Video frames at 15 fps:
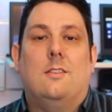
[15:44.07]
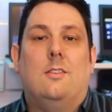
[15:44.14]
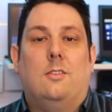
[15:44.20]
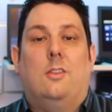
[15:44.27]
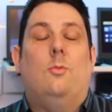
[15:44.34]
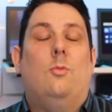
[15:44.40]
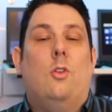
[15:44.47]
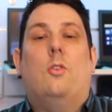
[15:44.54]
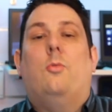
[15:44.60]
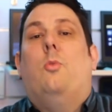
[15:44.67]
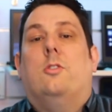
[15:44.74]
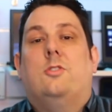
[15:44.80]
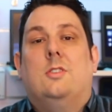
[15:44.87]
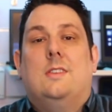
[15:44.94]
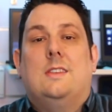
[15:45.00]
Look, you're
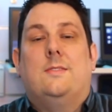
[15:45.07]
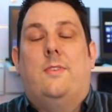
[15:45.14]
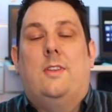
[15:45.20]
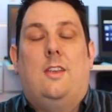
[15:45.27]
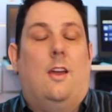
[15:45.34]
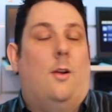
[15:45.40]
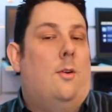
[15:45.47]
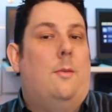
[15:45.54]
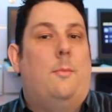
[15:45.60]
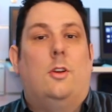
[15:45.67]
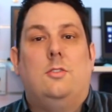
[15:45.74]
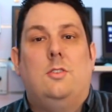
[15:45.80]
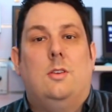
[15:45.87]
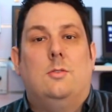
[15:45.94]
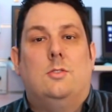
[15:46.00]
watching this video, I'm
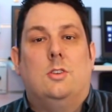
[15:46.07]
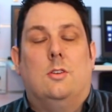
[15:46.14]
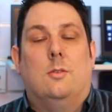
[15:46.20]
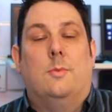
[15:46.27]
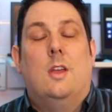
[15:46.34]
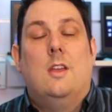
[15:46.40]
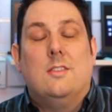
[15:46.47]
on YouTube.